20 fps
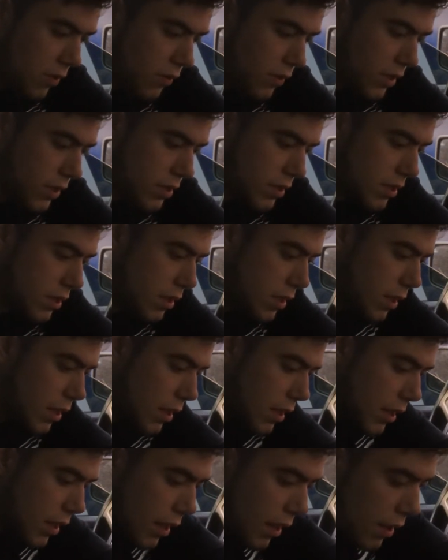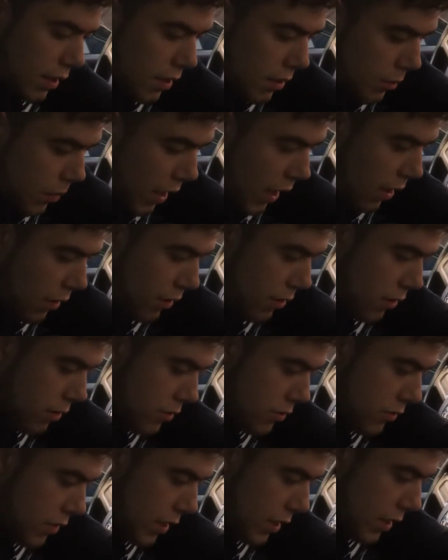perfect. And the power
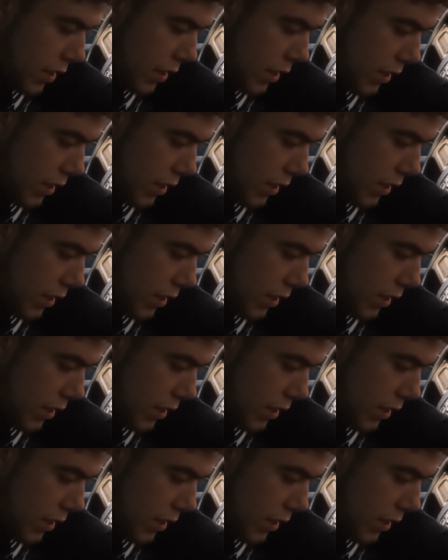goes right in